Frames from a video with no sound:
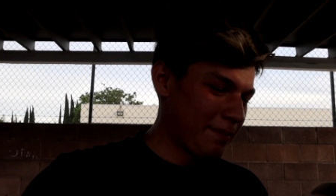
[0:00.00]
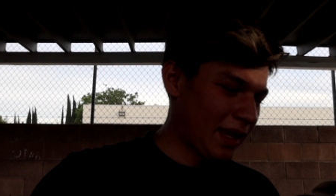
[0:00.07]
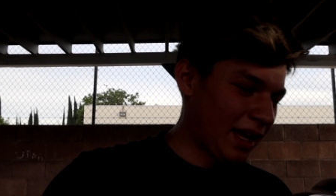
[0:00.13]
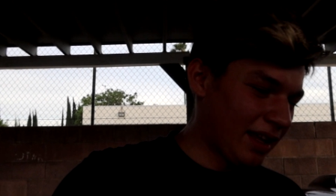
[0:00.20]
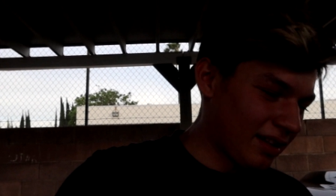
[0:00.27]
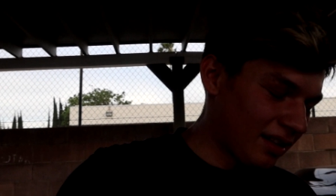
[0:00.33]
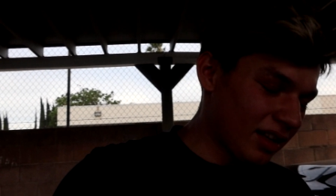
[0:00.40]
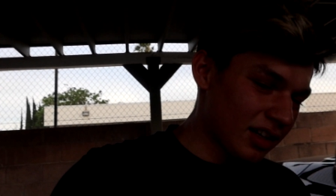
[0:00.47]

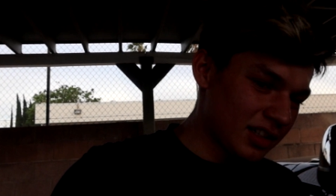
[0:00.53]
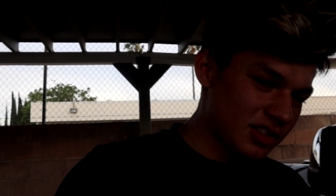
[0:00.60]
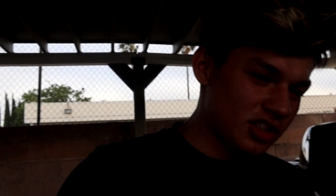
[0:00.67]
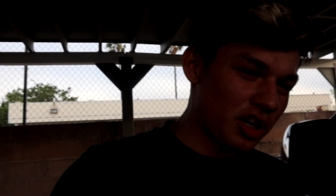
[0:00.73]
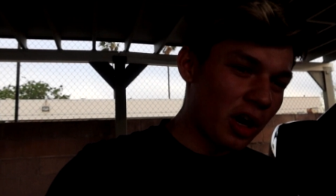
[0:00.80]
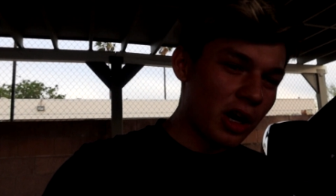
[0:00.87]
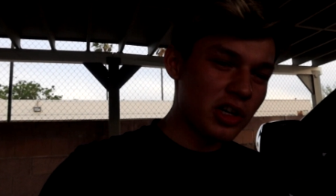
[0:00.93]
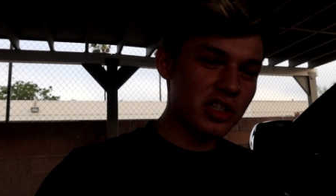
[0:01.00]
And they're
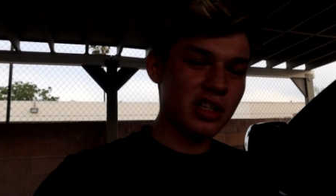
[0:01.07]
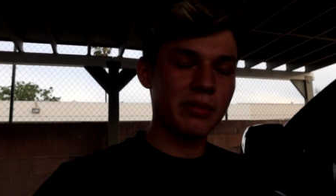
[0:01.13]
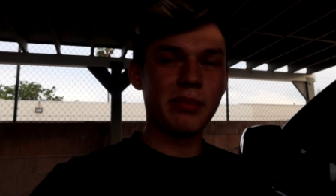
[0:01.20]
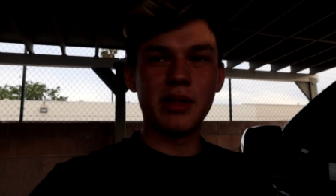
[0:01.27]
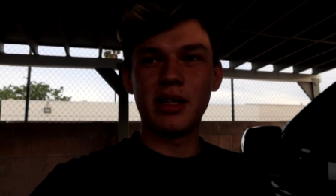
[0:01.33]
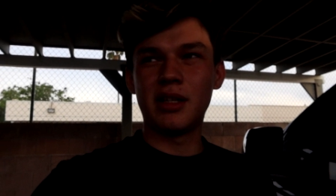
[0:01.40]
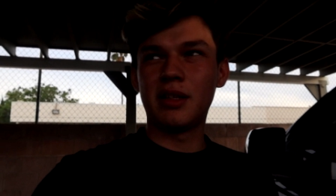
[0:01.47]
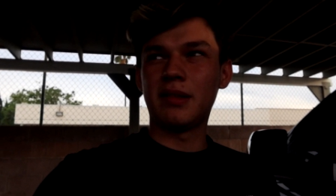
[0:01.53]
charging
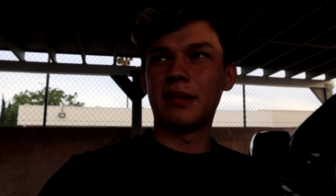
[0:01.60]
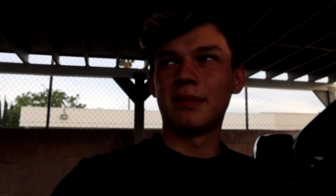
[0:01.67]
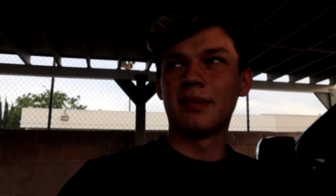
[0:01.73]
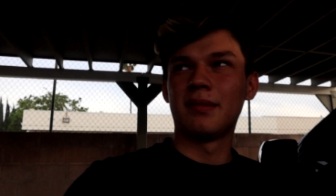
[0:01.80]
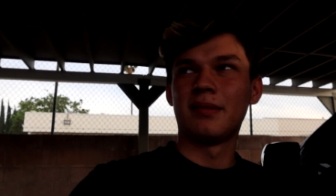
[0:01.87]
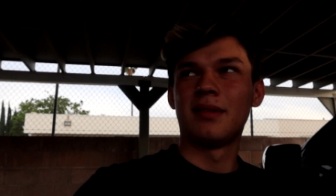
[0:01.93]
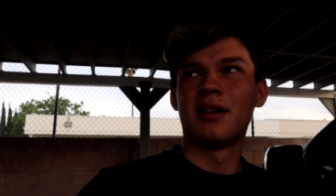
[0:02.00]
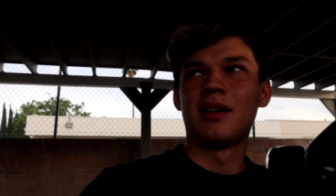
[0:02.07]
me
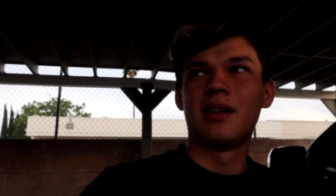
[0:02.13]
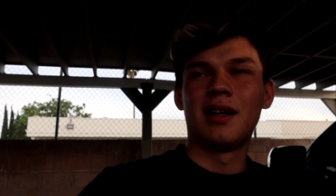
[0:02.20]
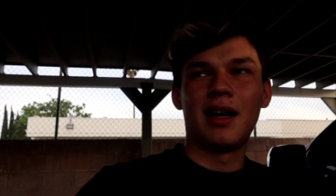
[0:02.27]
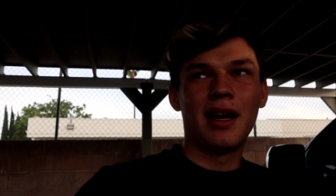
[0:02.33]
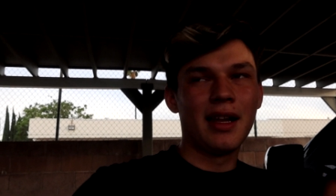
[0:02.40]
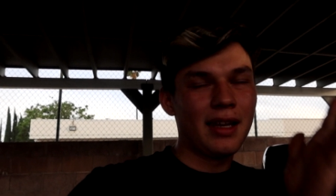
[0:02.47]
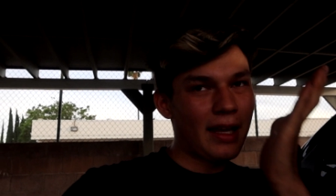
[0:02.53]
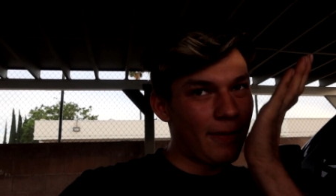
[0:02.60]

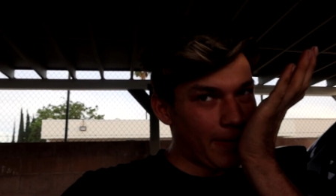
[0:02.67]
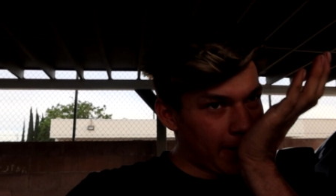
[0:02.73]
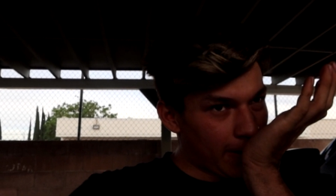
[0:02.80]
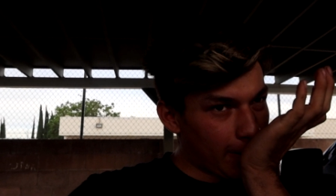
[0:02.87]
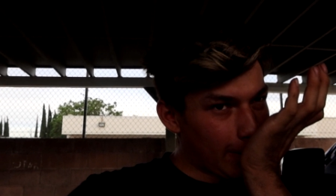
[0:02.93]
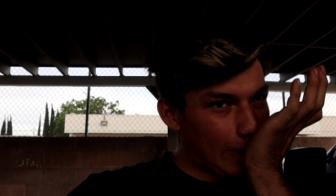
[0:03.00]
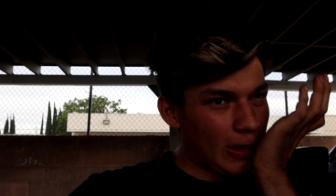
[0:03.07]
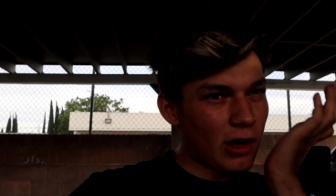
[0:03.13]

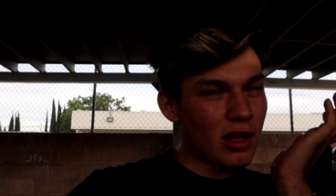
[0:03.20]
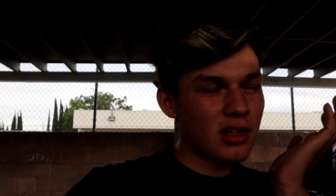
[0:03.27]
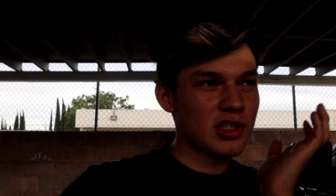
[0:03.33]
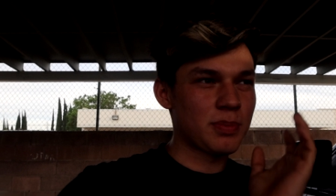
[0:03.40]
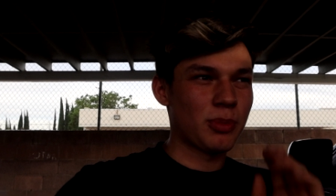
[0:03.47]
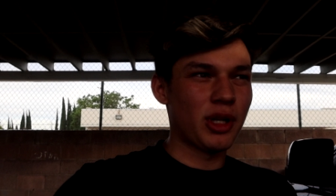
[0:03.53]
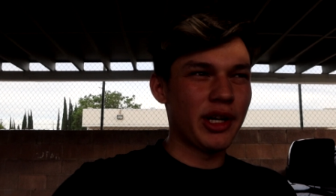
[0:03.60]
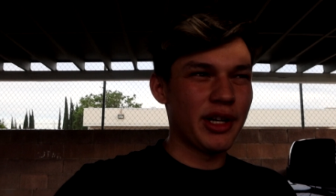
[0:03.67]
$1,100
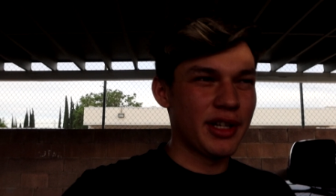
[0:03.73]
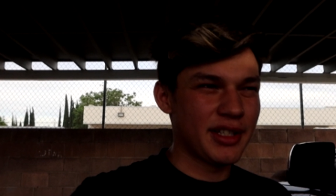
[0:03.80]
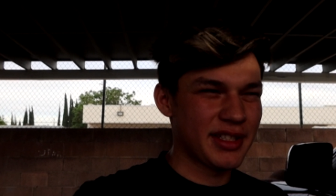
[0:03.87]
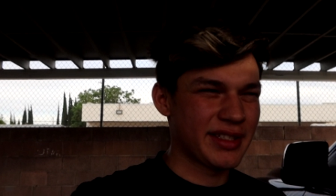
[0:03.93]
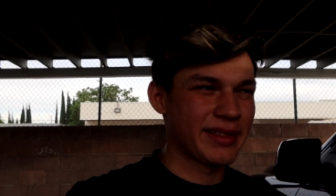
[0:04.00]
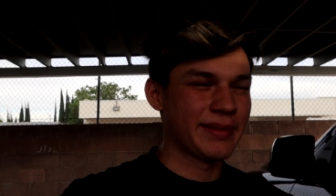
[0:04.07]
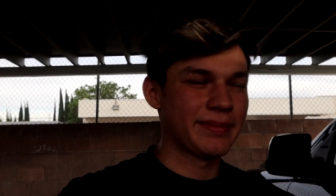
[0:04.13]
plus